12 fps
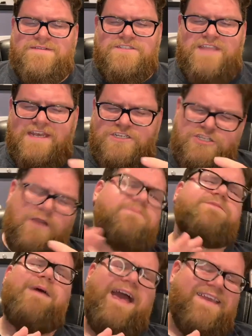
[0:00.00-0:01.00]
then
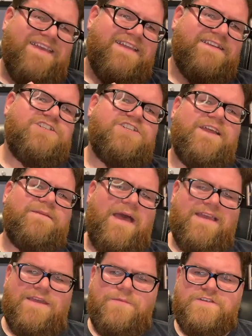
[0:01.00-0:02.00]
jumps back in to check
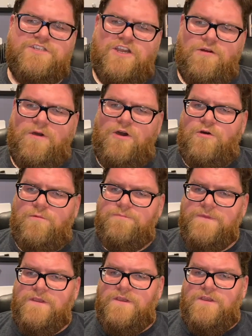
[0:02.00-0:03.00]
back in with Jeroboam,
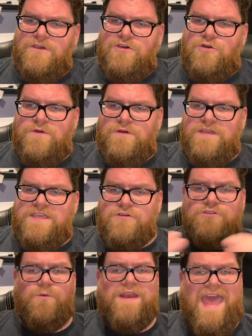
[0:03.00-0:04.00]
who
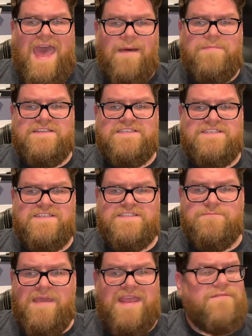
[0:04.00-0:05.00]
hears what happens to
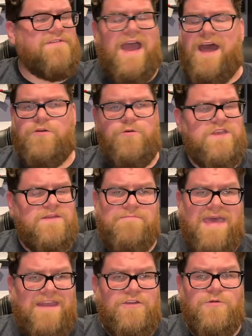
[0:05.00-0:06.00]
this man of God who he had
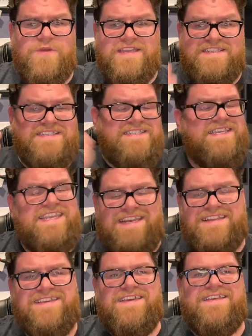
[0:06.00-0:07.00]
met, who he had
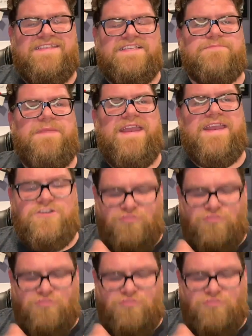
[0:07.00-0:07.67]
seen. This man had